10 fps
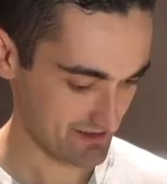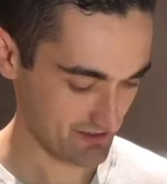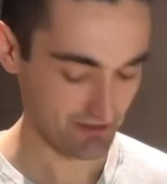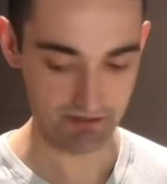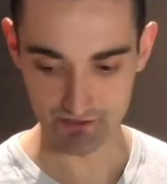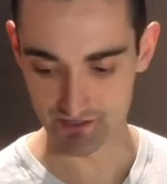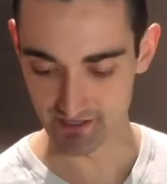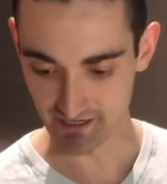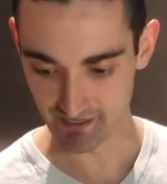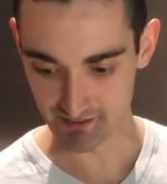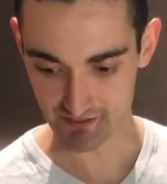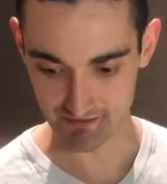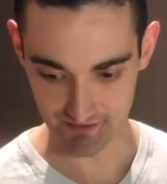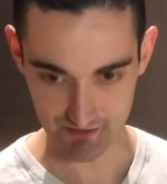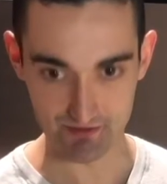A little interesting actually,
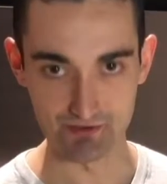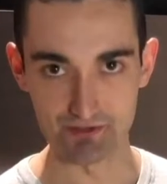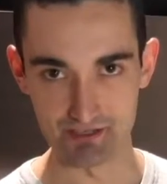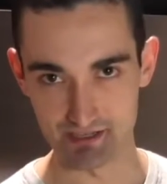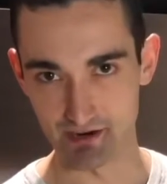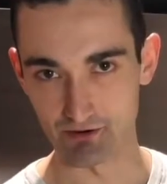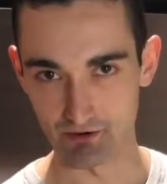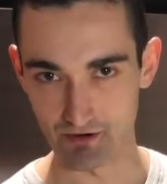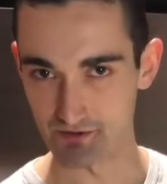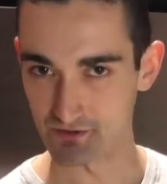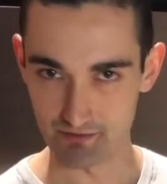because we're using sauerkraut,